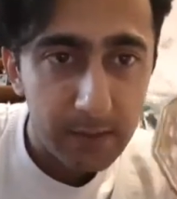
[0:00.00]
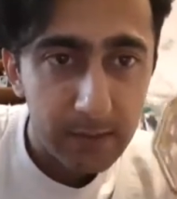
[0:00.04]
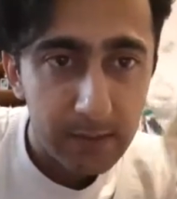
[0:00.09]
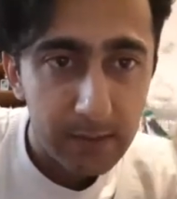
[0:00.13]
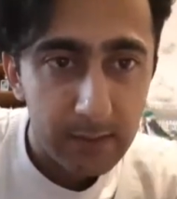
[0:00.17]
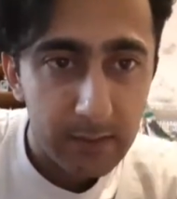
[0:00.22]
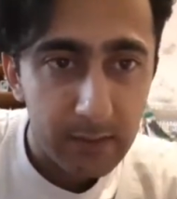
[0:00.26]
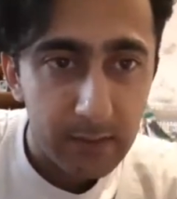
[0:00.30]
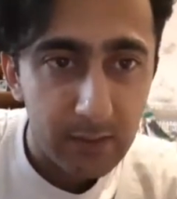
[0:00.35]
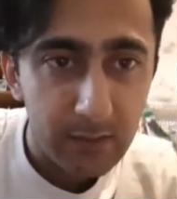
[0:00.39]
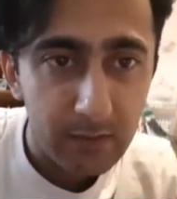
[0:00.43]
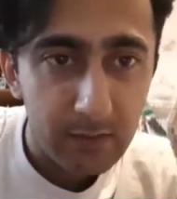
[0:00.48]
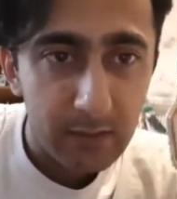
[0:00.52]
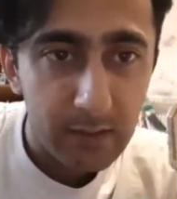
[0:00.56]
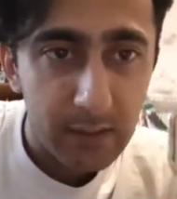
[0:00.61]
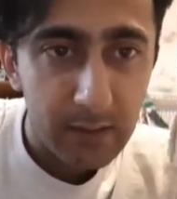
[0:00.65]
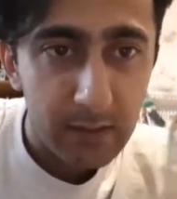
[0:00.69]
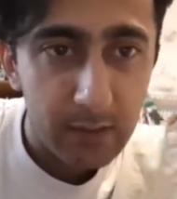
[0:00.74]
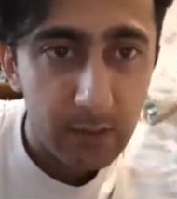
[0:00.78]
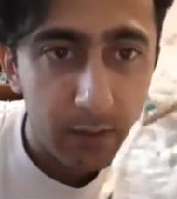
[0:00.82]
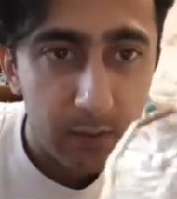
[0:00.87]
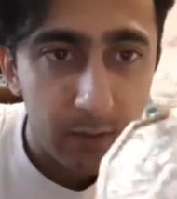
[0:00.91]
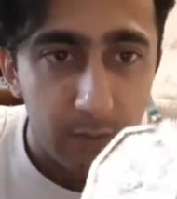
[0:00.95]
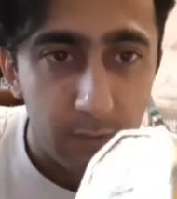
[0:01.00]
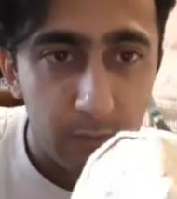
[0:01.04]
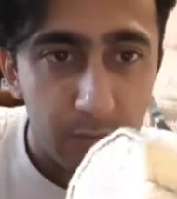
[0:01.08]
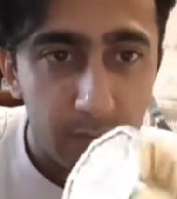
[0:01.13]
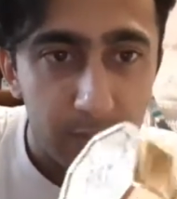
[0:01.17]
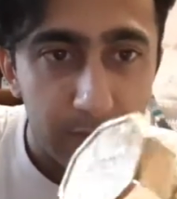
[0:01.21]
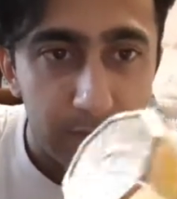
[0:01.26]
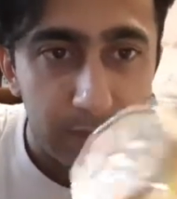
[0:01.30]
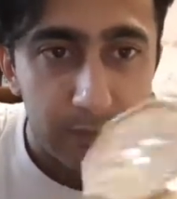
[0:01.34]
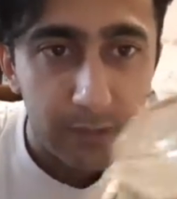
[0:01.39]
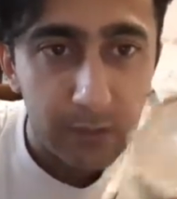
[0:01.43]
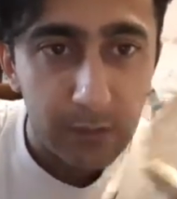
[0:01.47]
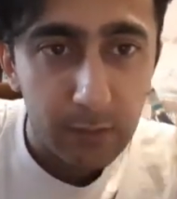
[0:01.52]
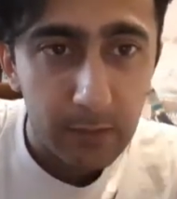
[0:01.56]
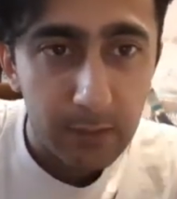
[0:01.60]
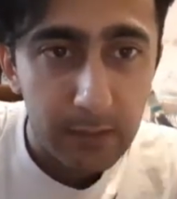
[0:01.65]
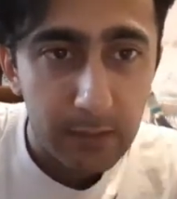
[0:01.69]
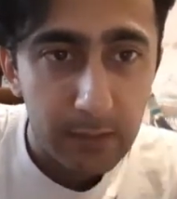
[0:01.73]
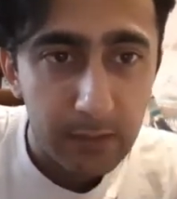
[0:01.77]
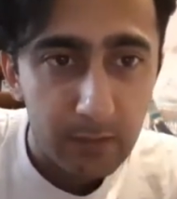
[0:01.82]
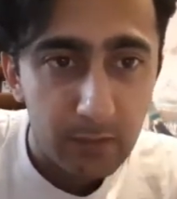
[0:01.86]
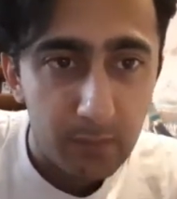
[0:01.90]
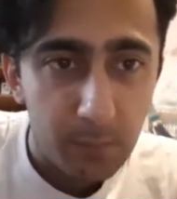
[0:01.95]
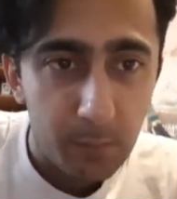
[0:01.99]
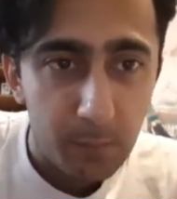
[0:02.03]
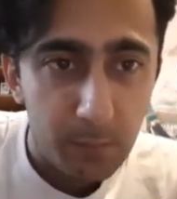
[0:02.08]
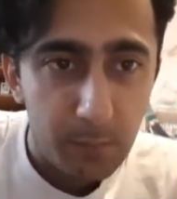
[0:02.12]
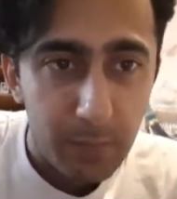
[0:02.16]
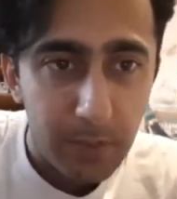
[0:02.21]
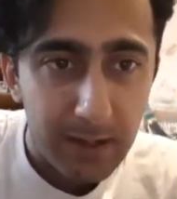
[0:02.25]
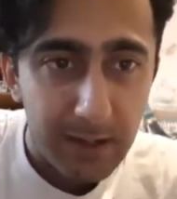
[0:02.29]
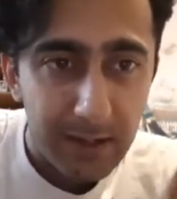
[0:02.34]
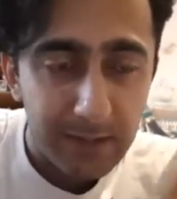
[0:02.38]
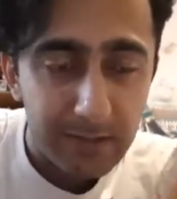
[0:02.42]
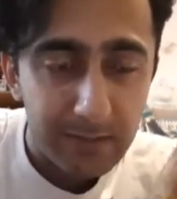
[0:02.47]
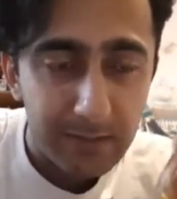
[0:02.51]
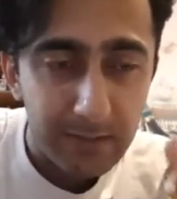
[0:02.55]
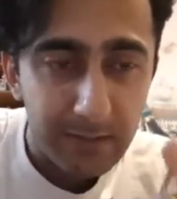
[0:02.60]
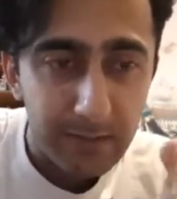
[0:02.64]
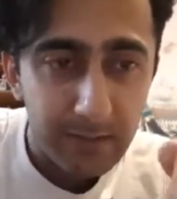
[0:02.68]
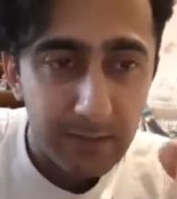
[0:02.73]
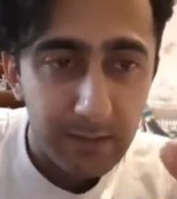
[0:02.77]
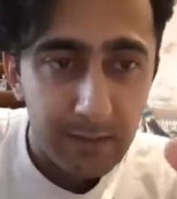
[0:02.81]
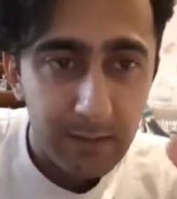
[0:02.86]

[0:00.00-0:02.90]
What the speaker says: Yes, I don't usually do this, but